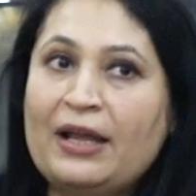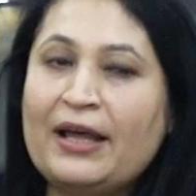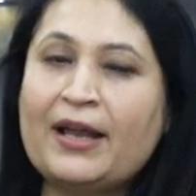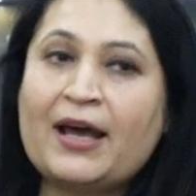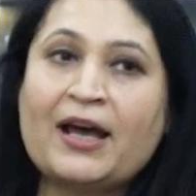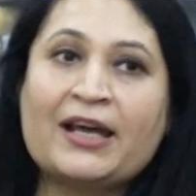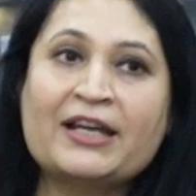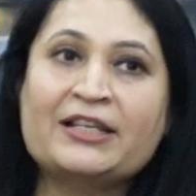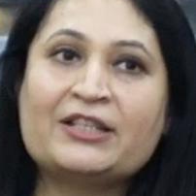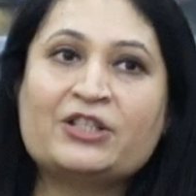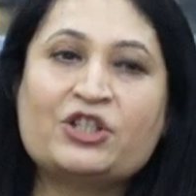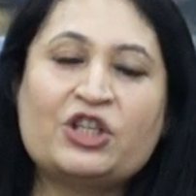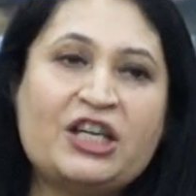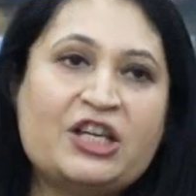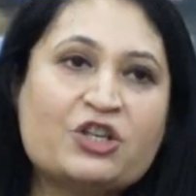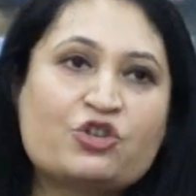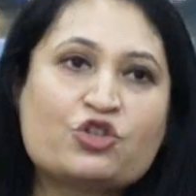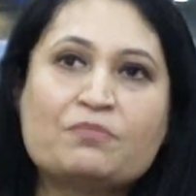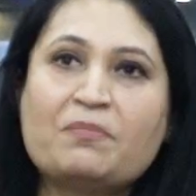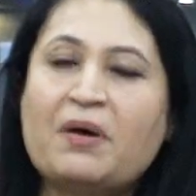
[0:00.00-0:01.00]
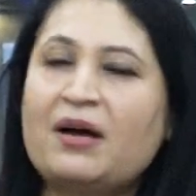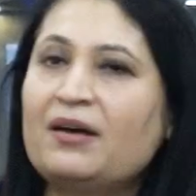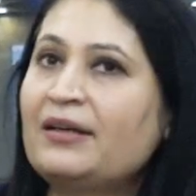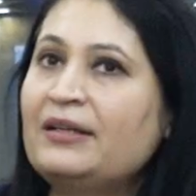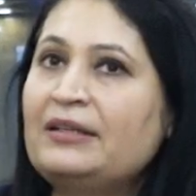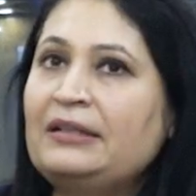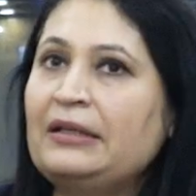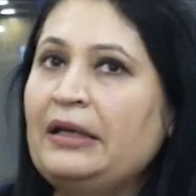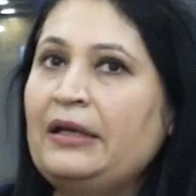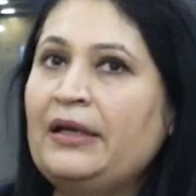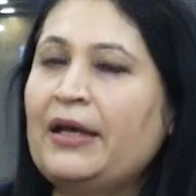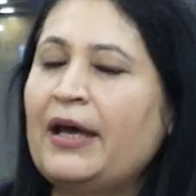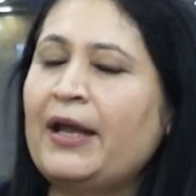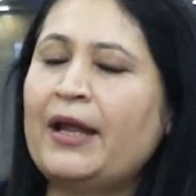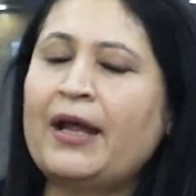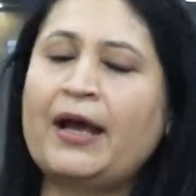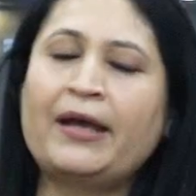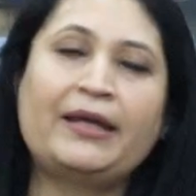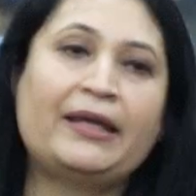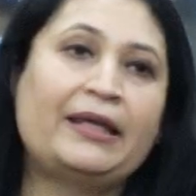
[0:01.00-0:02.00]
and I teach marketing and
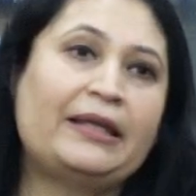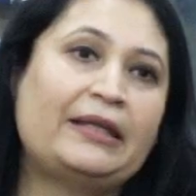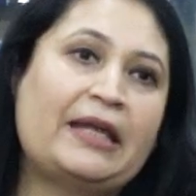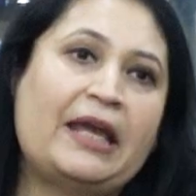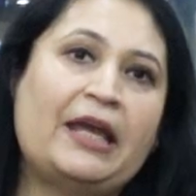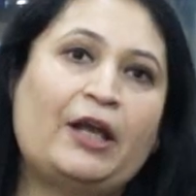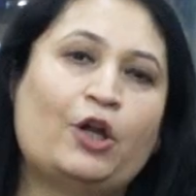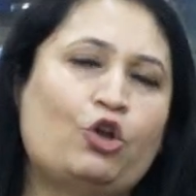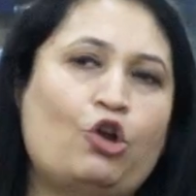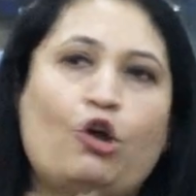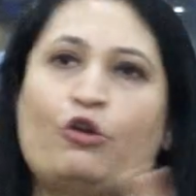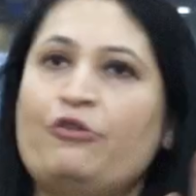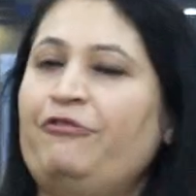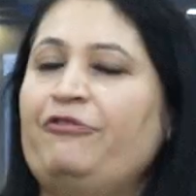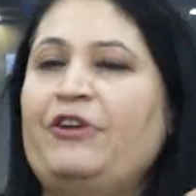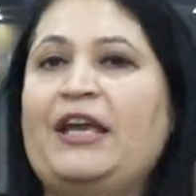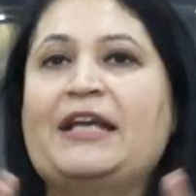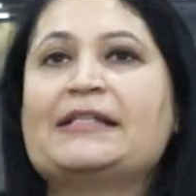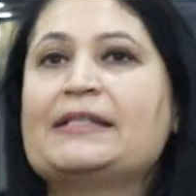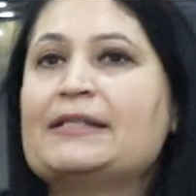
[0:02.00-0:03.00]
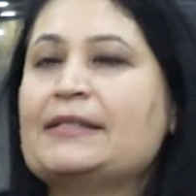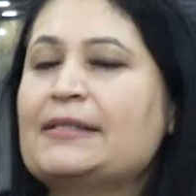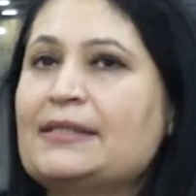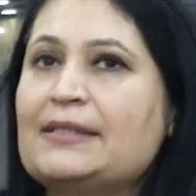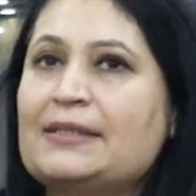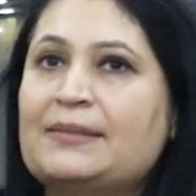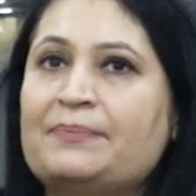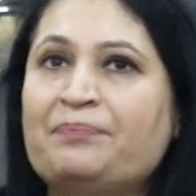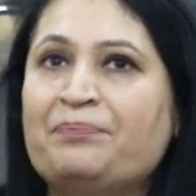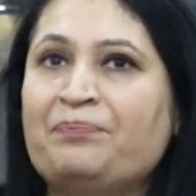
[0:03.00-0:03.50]
I take a lot of cases.